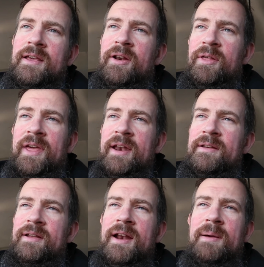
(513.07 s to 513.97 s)
and all that.
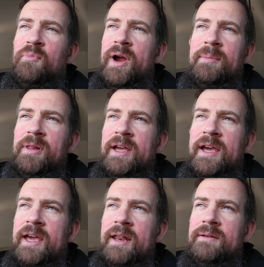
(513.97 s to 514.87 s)
And I'm rambling
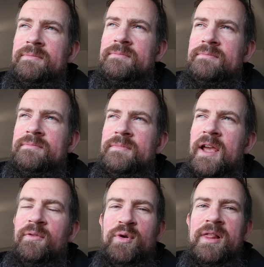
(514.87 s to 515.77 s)
again.
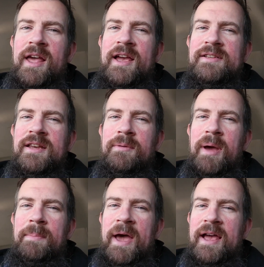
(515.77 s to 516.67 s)
I realized in
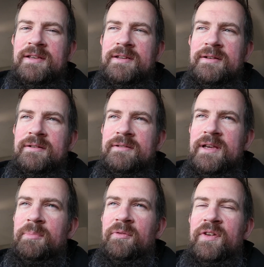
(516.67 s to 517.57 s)
my past
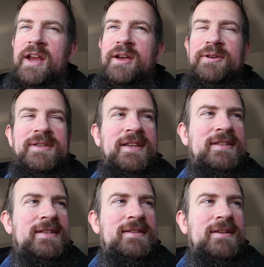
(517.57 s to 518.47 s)
couple videos,
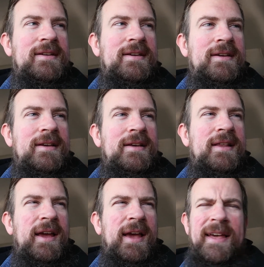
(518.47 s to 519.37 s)
it's
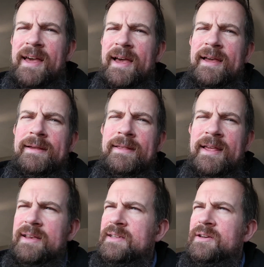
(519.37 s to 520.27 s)
like, huh,
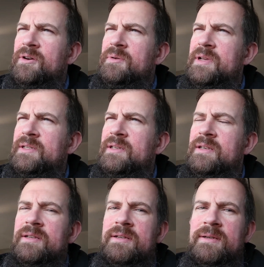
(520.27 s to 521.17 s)
that doesn't always
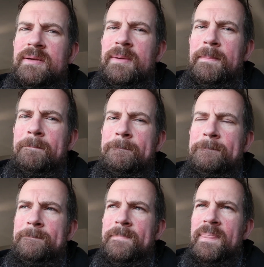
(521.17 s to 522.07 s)

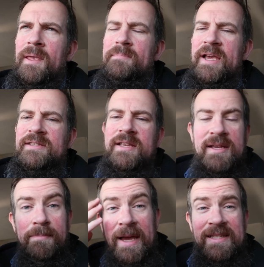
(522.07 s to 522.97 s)
make sense.
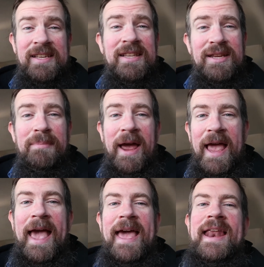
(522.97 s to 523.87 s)
It makes sense in my
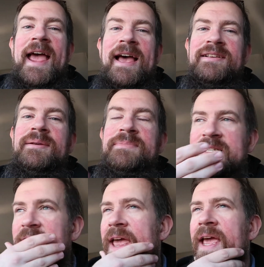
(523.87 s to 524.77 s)
head as I'm
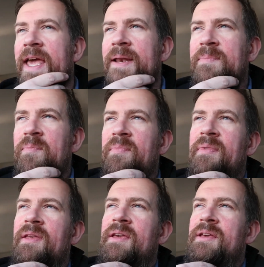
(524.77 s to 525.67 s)
saying it
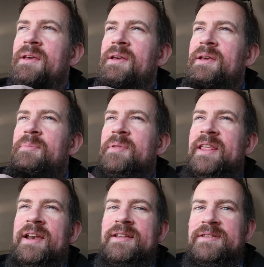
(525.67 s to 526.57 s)
but
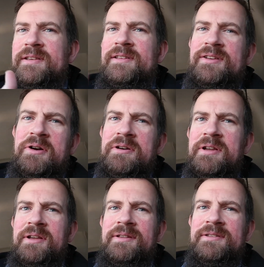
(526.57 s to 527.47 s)
then it's it's hard
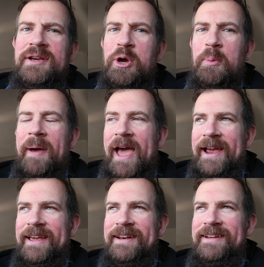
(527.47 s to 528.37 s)
to to go
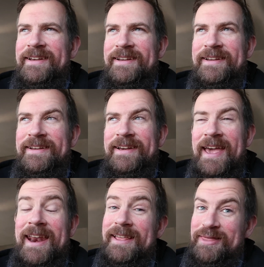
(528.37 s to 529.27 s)
back and uh,
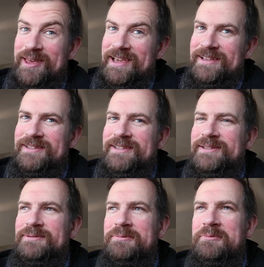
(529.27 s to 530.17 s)
edit
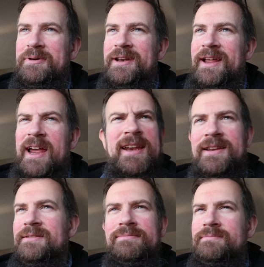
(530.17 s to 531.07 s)
things when I
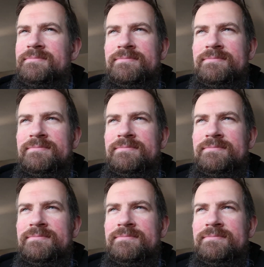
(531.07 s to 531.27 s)
didn't